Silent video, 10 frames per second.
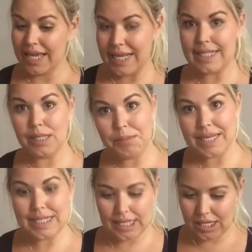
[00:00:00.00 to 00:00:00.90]
Easy
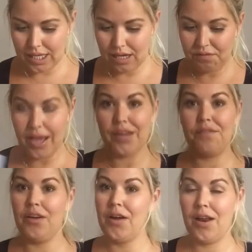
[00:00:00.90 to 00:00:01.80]
peasy. And if I could
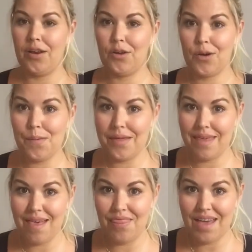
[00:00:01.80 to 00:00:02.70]
figure out how to curl with
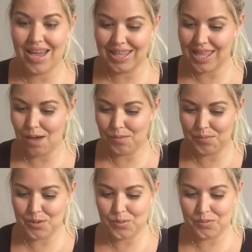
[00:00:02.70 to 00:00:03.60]
it, then that would
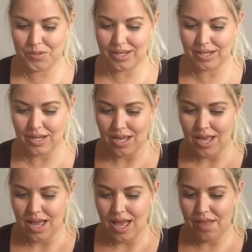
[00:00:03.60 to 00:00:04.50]
be a win-win.
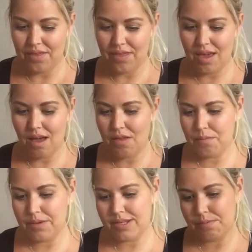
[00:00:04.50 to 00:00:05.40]
And then the other
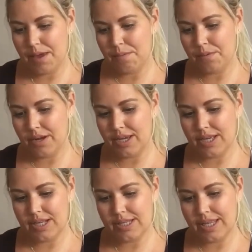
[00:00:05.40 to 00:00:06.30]
piece of paper
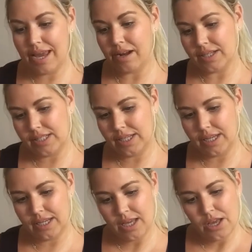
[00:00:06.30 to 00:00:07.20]
is the
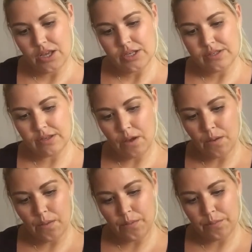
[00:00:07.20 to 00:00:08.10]
guarantee.
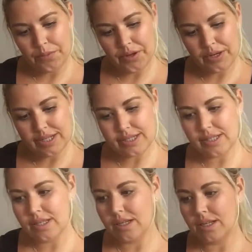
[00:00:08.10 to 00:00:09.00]
So there is
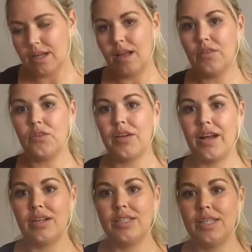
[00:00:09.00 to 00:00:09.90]
a little
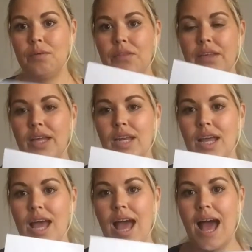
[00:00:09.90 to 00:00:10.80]
guarantee with it
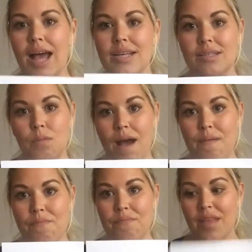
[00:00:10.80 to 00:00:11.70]
as well.
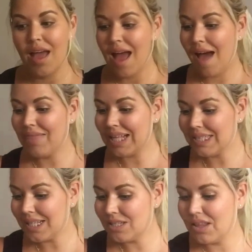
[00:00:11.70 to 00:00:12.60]
And
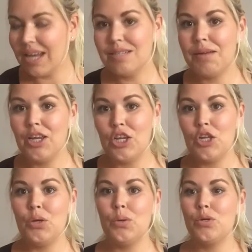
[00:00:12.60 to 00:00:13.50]
that's it, so that is my
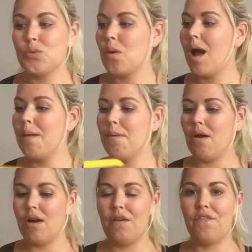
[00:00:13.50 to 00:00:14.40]
new dry
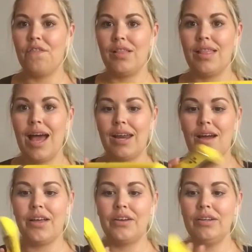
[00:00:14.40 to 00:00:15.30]
bar flat
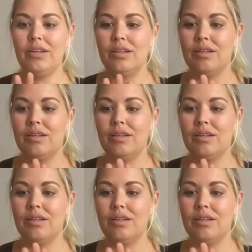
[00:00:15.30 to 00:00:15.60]
iron.